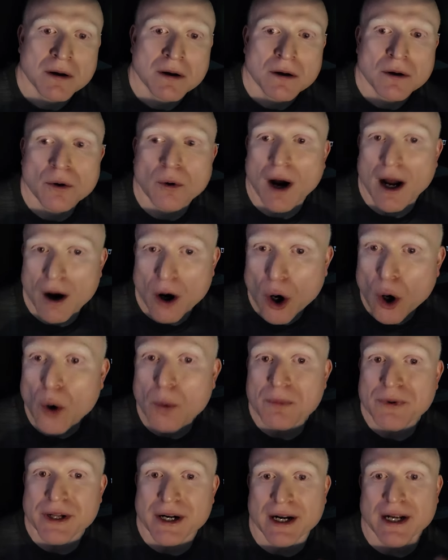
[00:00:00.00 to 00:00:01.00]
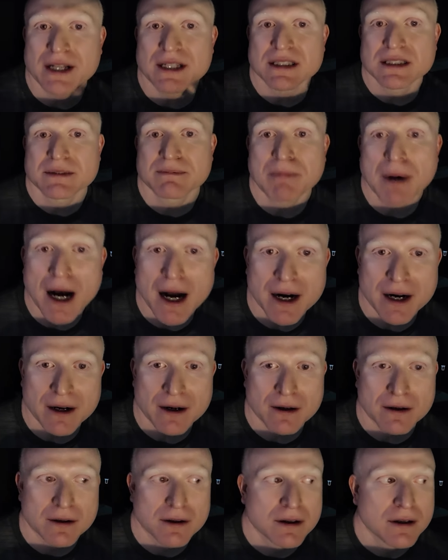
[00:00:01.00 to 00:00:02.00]
who I hope that I
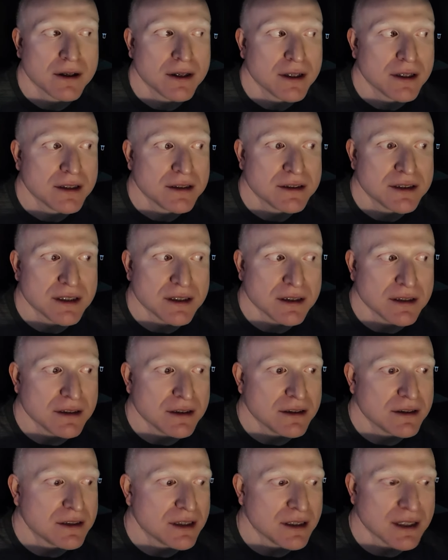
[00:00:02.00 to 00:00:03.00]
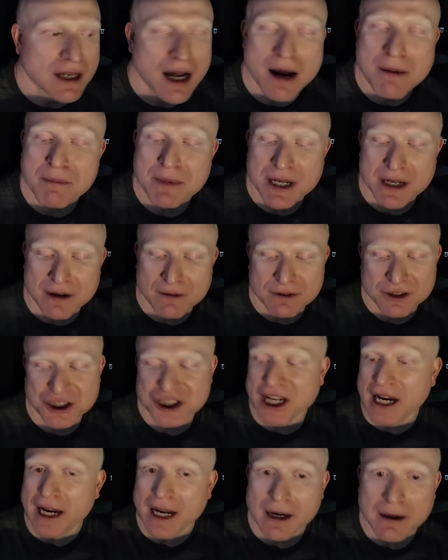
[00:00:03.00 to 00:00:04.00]
inspire to not be
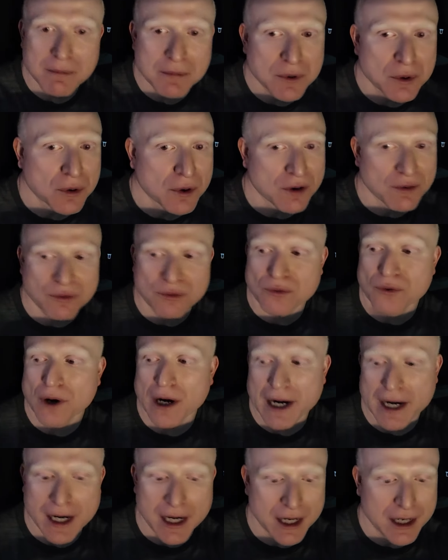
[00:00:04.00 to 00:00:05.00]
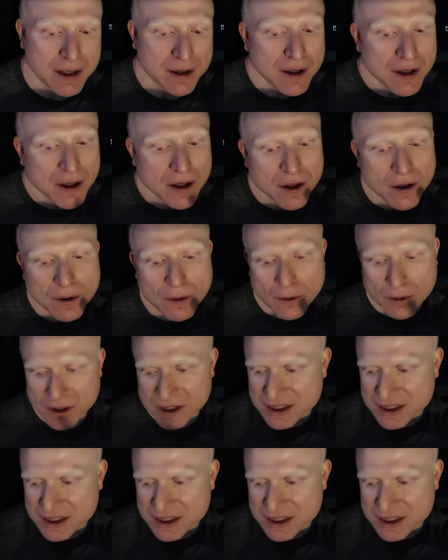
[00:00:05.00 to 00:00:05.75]
ashamed or afraid or